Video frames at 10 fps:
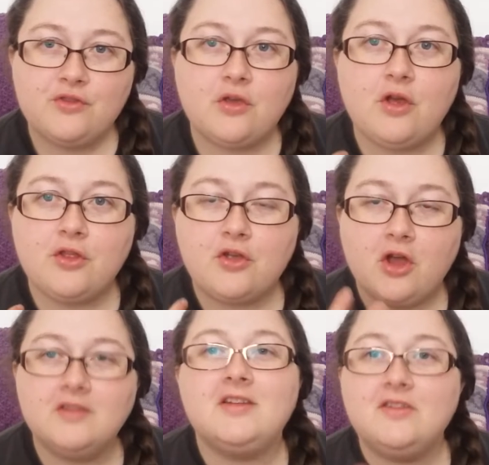So the
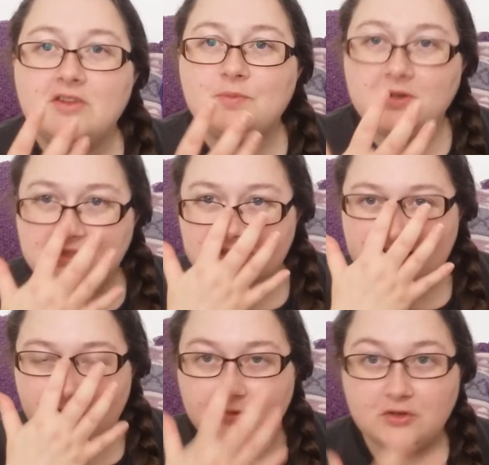content of these boxes
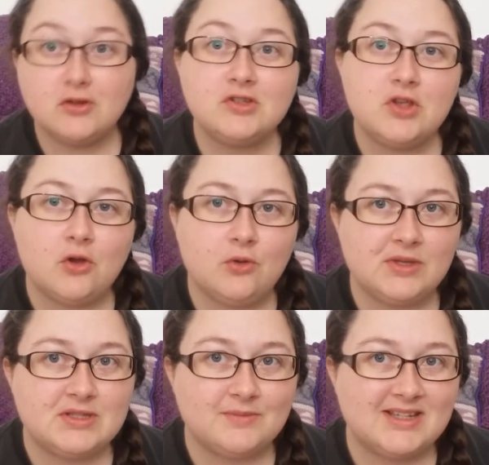is often not
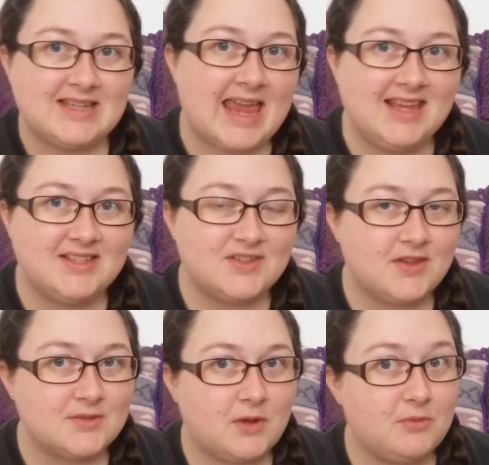always to my taste, so
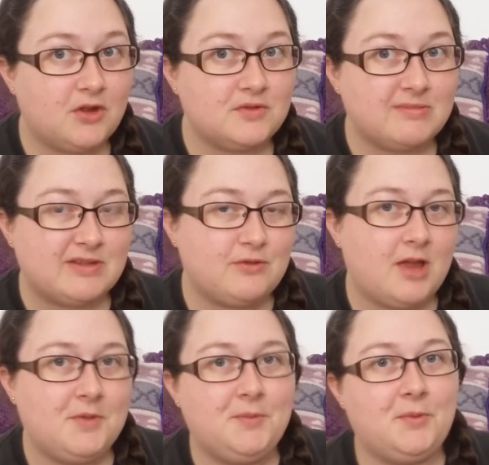that's why I'm not a subscriber,